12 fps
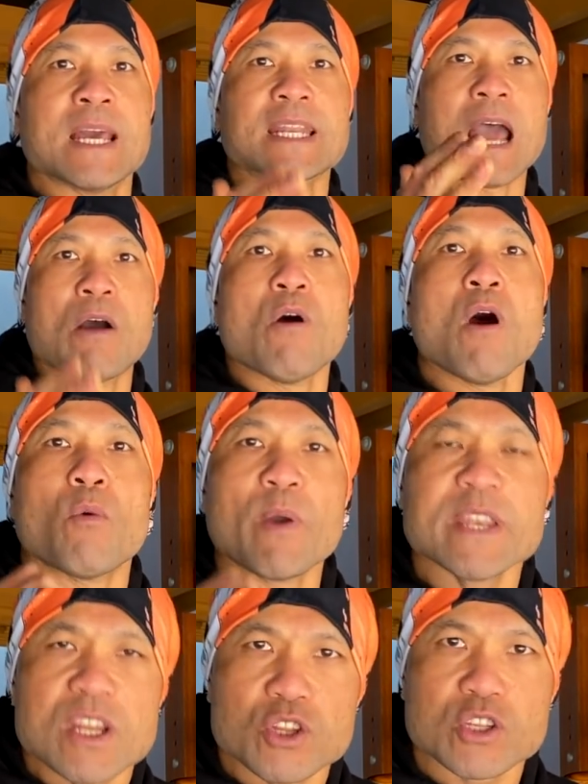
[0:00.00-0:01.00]
Now,
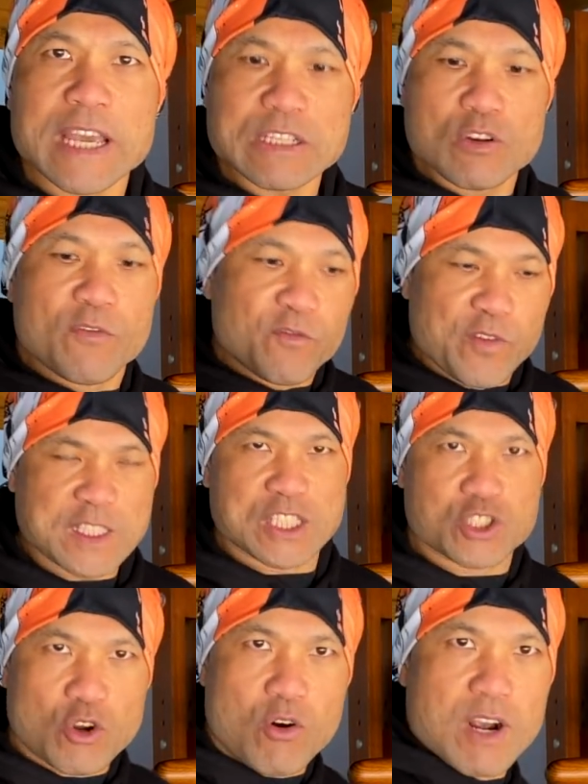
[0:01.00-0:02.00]
when you get your
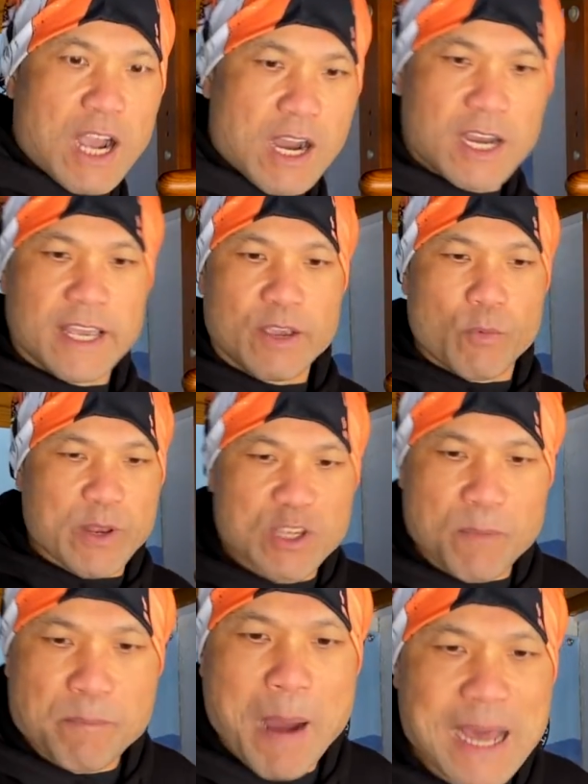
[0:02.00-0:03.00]
fist stronger, when
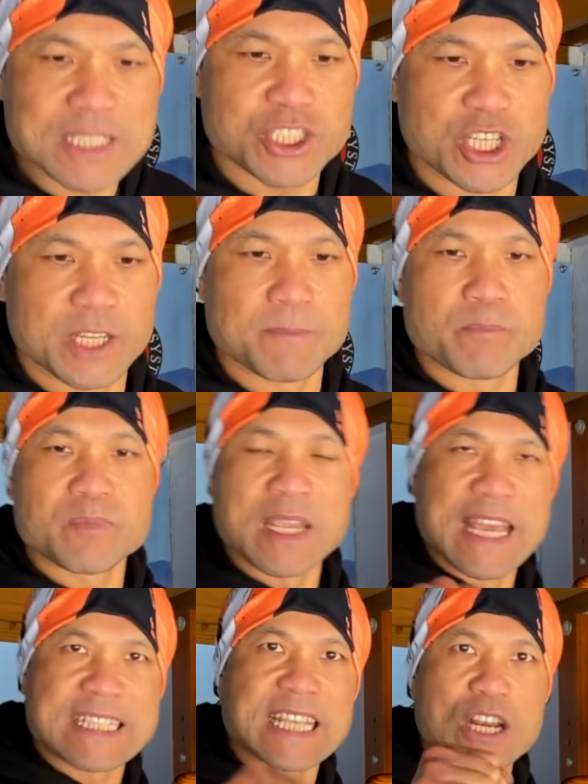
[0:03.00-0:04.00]
you're punching,
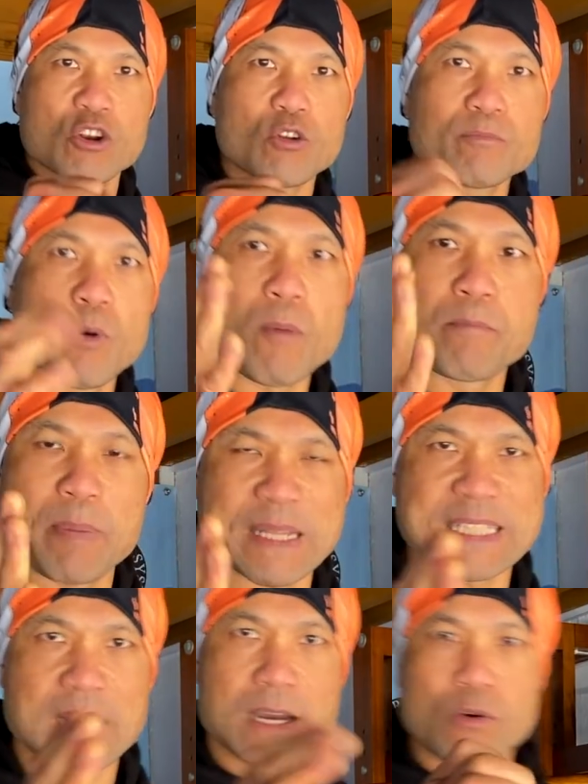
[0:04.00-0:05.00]
it's a lot more
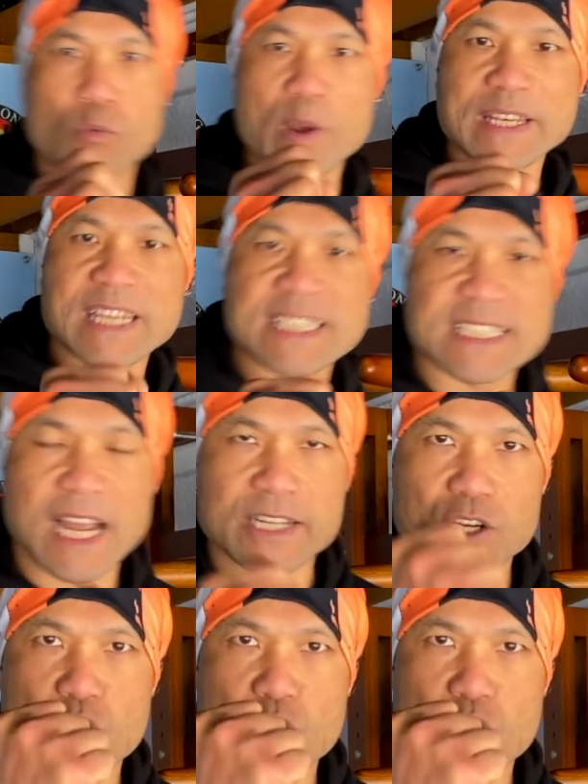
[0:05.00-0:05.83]
better when you start